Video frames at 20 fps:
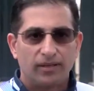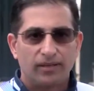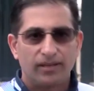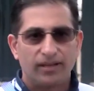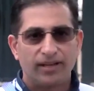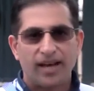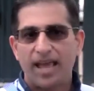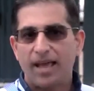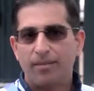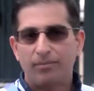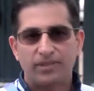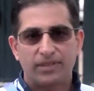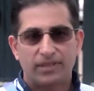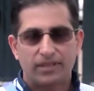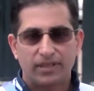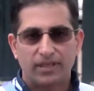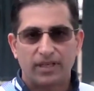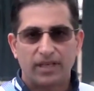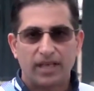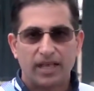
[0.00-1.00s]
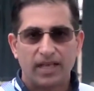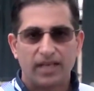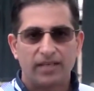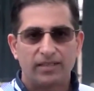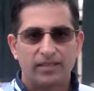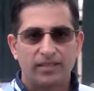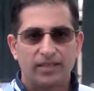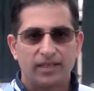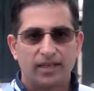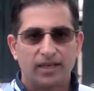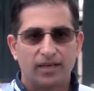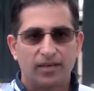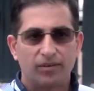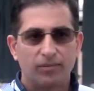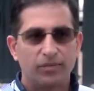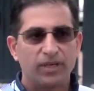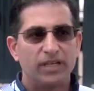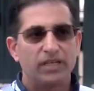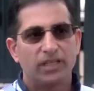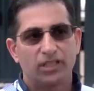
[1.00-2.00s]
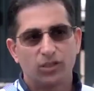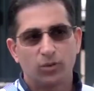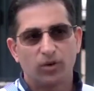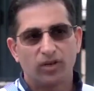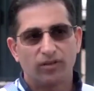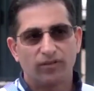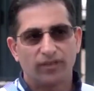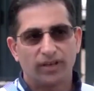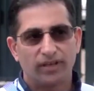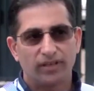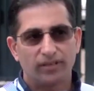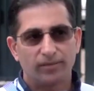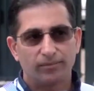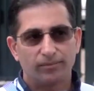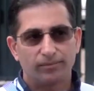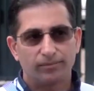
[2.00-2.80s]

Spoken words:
grams has been disqualified.